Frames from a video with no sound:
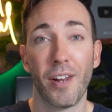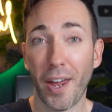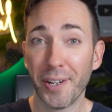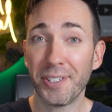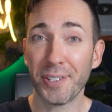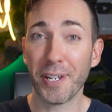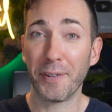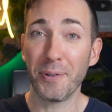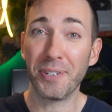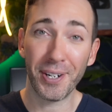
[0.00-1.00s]
And honestly,
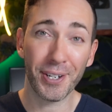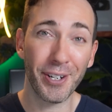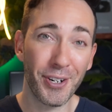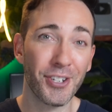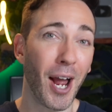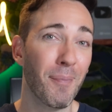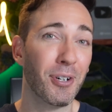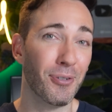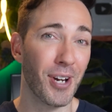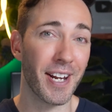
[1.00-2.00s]
if you did a good job
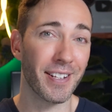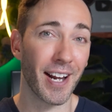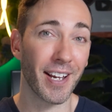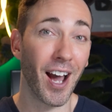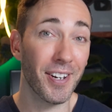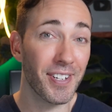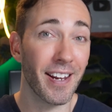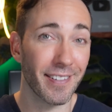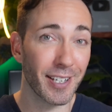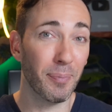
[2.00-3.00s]
creating that
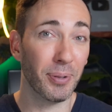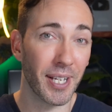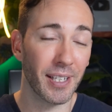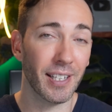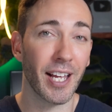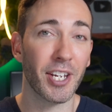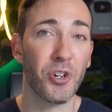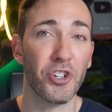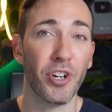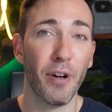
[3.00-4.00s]
content completely like you
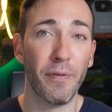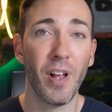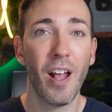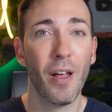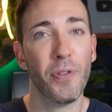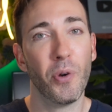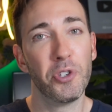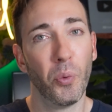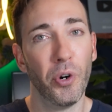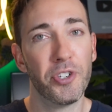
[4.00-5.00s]
should have,
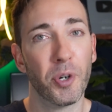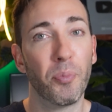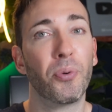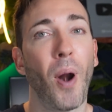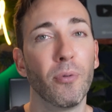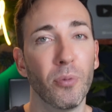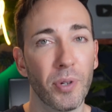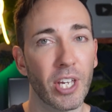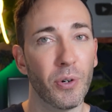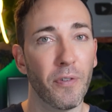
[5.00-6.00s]
those words are
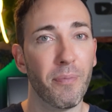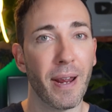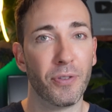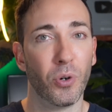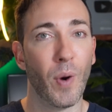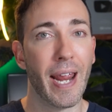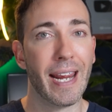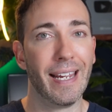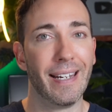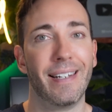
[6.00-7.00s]
probably going to have made their
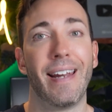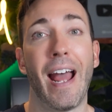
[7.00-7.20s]
way in